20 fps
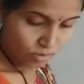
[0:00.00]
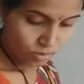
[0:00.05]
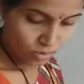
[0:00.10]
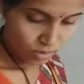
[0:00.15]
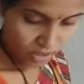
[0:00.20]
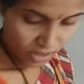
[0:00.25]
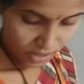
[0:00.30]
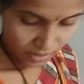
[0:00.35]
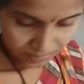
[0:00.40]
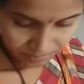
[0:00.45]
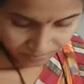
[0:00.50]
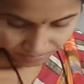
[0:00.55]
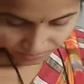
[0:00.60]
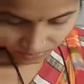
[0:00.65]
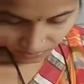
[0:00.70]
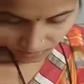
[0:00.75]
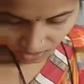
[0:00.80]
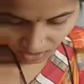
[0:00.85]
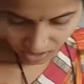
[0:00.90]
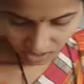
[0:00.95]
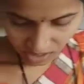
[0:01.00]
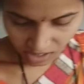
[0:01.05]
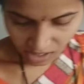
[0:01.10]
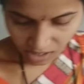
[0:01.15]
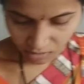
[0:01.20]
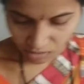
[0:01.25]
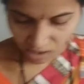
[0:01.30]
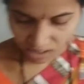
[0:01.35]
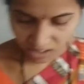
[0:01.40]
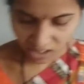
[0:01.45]
Okay. Here
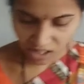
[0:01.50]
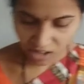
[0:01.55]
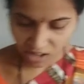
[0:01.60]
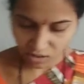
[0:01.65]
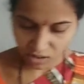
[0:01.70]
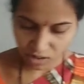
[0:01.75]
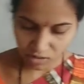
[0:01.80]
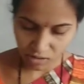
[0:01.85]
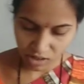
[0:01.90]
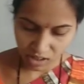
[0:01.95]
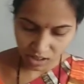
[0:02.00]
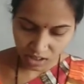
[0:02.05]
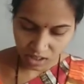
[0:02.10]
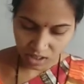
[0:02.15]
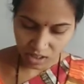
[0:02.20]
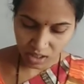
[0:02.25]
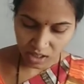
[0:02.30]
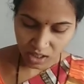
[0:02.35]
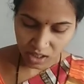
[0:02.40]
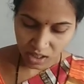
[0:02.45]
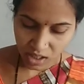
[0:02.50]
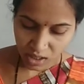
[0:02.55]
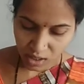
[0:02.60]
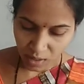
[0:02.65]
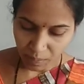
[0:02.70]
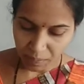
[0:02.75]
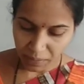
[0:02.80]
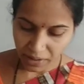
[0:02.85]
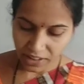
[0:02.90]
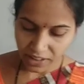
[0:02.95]
what they have given.
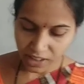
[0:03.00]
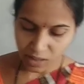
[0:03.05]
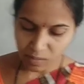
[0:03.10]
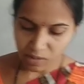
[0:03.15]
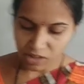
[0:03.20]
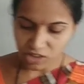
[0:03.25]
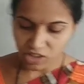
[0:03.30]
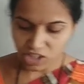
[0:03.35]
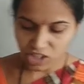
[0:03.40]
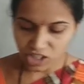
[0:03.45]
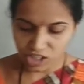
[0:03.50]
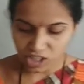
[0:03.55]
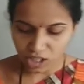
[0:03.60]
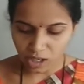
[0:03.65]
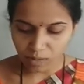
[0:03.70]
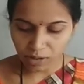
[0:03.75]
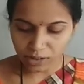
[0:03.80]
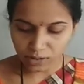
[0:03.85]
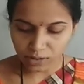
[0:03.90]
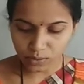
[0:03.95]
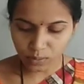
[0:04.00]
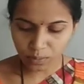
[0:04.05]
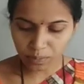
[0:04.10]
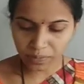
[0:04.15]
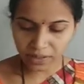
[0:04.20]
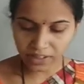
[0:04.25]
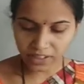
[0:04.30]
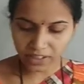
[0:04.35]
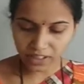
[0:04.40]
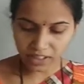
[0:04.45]
A printing machine is able to
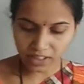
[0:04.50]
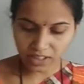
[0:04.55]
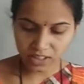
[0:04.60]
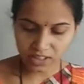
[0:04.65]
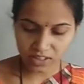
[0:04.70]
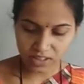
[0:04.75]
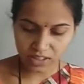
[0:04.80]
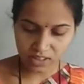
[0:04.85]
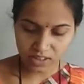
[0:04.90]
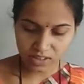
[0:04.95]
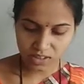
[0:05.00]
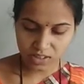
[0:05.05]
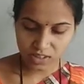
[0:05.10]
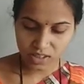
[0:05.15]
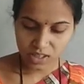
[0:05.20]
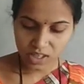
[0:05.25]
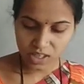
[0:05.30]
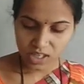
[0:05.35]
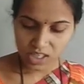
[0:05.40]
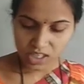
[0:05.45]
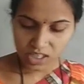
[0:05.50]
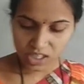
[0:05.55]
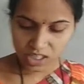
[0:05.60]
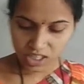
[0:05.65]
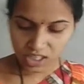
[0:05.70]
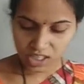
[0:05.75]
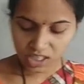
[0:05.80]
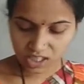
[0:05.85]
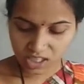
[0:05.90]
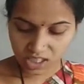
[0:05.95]
print
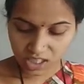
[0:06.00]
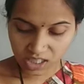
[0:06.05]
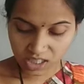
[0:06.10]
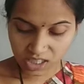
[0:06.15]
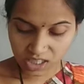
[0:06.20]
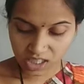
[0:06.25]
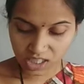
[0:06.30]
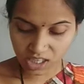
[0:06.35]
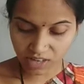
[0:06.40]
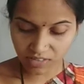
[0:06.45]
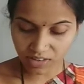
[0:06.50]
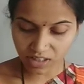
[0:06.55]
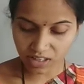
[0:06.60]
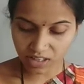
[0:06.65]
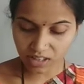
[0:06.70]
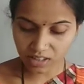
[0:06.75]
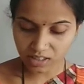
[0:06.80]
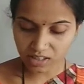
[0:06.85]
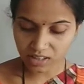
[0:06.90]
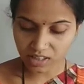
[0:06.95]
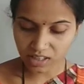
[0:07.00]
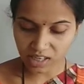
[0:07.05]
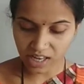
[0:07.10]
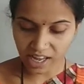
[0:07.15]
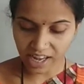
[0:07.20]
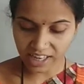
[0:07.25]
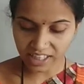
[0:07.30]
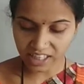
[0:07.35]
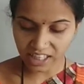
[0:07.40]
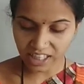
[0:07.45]

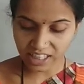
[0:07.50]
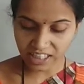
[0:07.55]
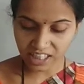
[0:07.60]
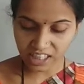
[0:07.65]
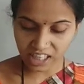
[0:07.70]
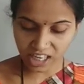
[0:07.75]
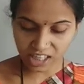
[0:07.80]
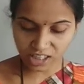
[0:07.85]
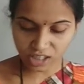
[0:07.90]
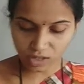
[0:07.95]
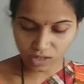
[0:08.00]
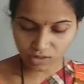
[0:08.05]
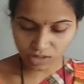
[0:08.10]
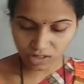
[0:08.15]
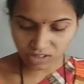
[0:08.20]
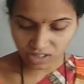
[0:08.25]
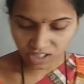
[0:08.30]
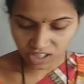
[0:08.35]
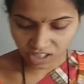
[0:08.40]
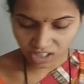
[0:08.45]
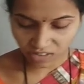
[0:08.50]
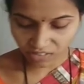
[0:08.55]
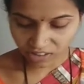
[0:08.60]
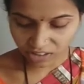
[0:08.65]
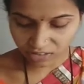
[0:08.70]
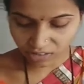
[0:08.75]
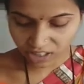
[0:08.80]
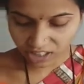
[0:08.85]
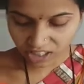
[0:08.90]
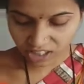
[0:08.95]

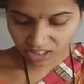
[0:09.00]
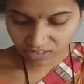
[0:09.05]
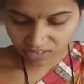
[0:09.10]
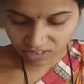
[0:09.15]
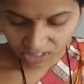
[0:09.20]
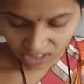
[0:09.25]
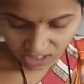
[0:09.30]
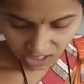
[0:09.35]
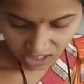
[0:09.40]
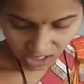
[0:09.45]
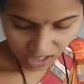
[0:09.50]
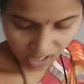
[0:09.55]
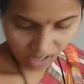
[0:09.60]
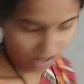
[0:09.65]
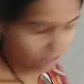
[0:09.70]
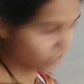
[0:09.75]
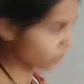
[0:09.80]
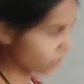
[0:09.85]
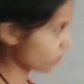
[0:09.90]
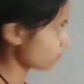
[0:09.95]
67,89,720 visiting cards.